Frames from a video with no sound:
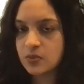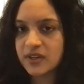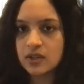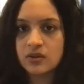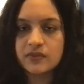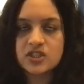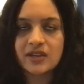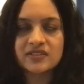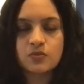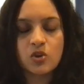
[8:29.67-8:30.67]
video in which
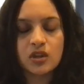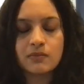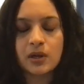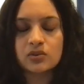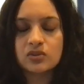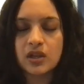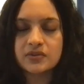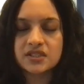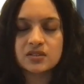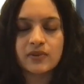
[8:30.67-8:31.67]
I've spoken about
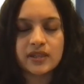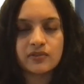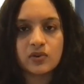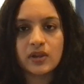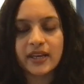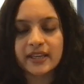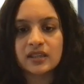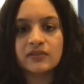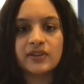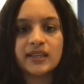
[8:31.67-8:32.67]
2024
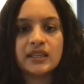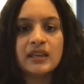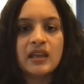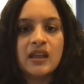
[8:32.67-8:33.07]
collectively,